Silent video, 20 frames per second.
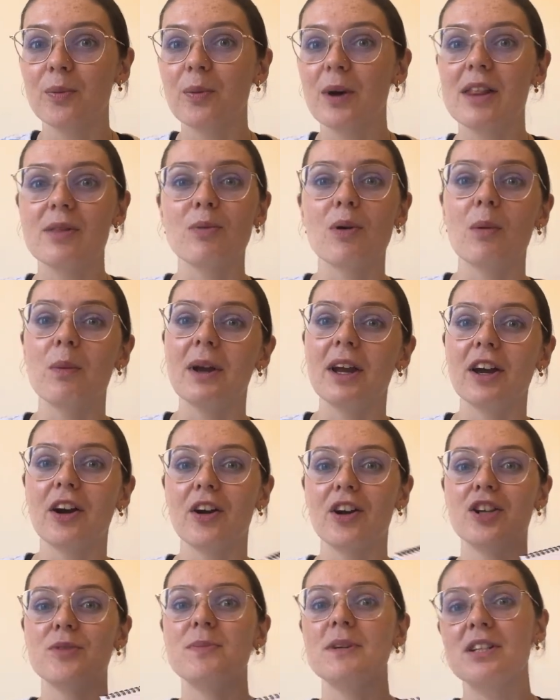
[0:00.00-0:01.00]
with what we are
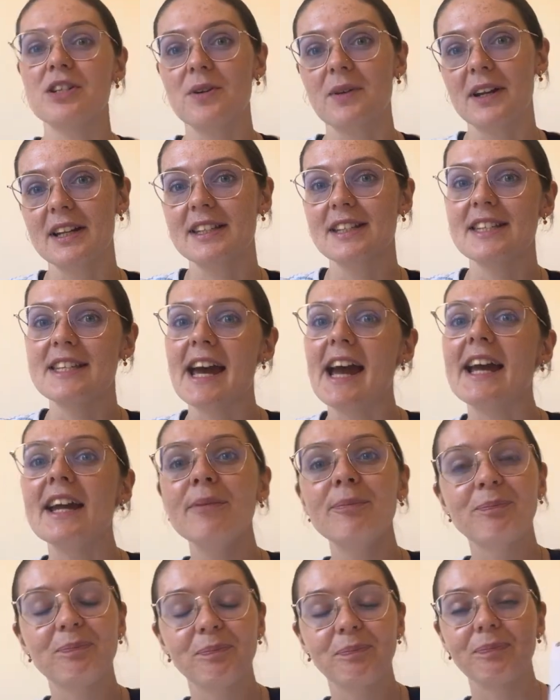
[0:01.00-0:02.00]
going to be doing
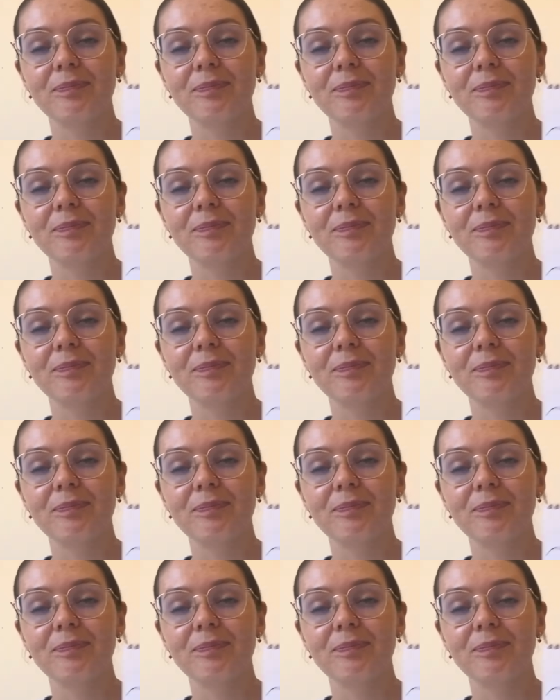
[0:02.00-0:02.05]
today.